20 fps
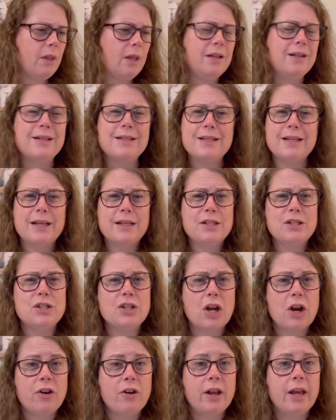let's get
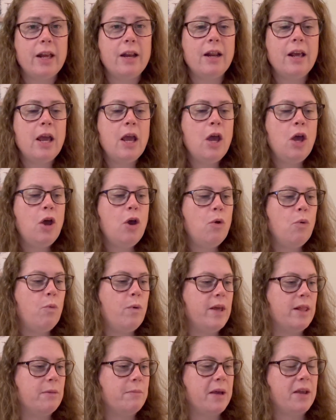started
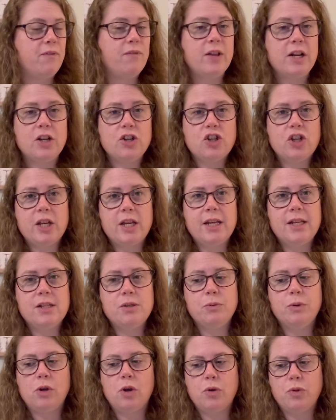with my
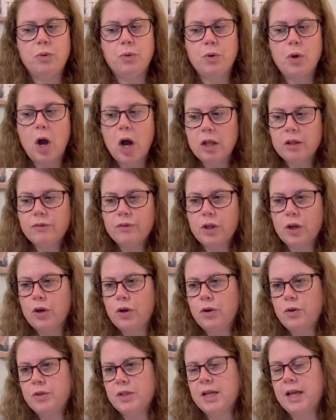finishes. We'll go through all of
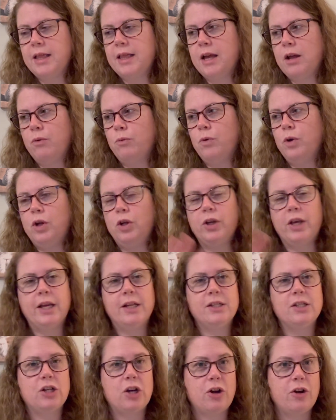those, and then we'll
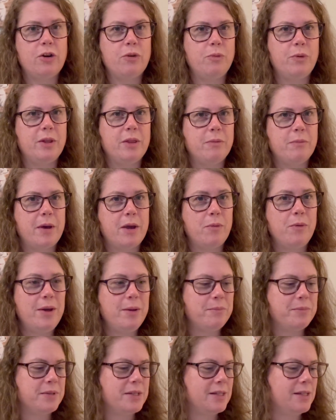get started with my
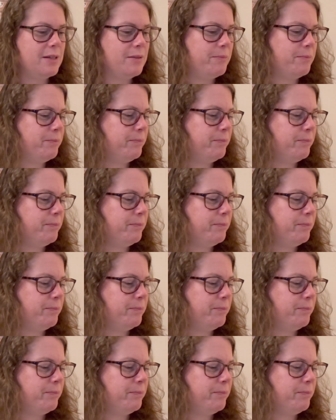WIPs.